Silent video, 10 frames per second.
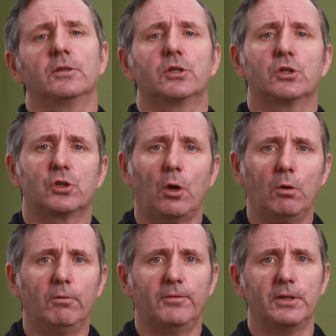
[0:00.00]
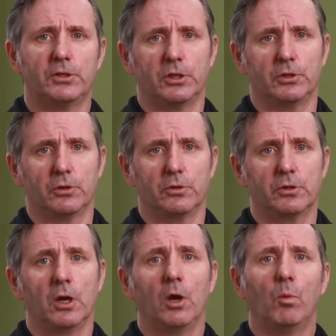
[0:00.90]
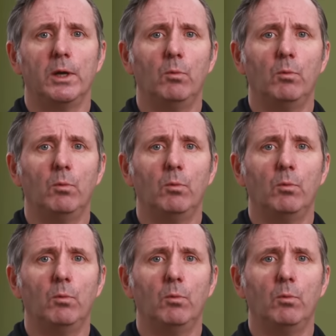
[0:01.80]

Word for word: To solve these issues, we